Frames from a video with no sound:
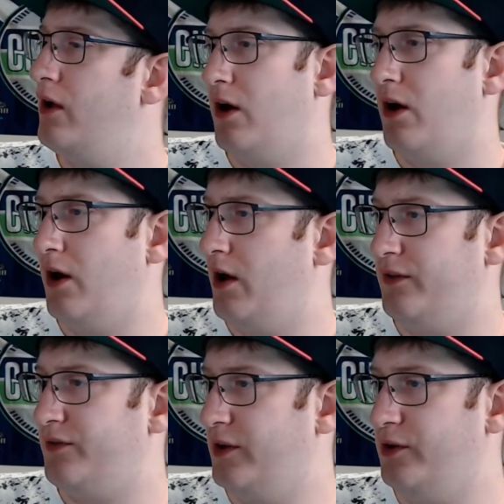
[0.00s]

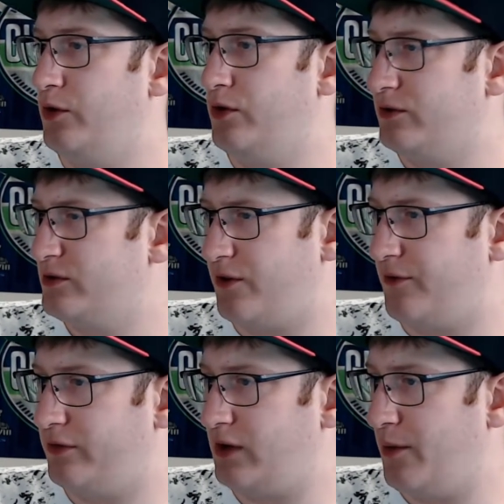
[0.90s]
the noodles are
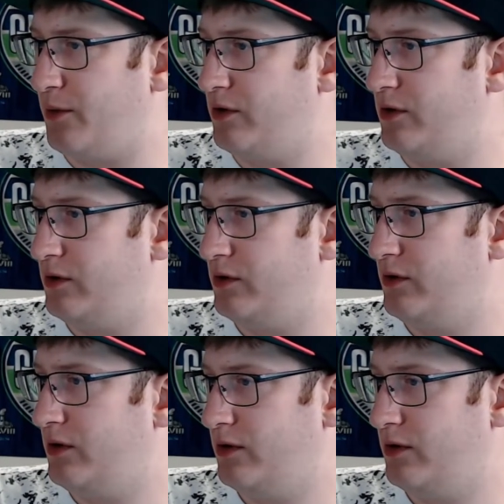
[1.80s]
flour,